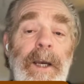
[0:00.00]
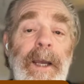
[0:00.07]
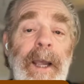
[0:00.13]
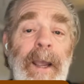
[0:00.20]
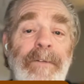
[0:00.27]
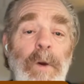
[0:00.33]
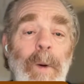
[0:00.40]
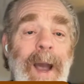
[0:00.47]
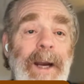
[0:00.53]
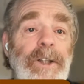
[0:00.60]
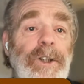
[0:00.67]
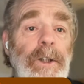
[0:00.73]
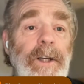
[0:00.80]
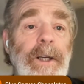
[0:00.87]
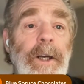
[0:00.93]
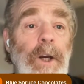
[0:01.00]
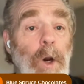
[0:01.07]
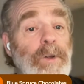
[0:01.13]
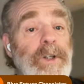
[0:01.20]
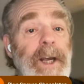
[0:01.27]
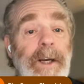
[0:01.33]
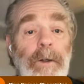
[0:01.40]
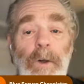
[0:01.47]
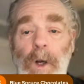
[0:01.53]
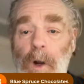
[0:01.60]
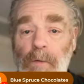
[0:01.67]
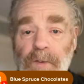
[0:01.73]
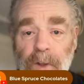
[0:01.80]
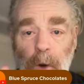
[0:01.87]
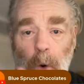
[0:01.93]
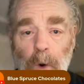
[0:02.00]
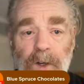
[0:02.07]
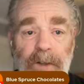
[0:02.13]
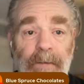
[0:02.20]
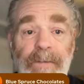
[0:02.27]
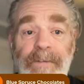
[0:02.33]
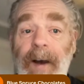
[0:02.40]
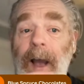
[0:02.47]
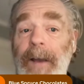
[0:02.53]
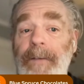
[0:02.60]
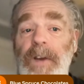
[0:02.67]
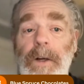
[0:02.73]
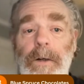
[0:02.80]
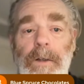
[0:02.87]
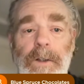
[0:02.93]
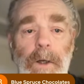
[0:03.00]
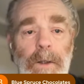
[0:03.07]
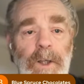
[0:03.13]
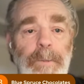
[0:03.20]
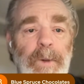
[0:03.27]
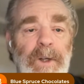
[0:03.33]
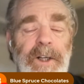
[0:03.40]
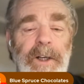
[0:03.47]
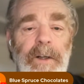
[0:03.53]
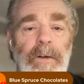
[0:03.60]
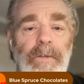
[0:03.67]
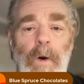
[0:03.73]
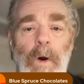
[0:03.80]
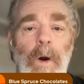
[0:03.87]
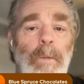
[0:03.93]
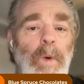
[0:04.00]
if you actually go take a look over the course of 5 years on this particular farm,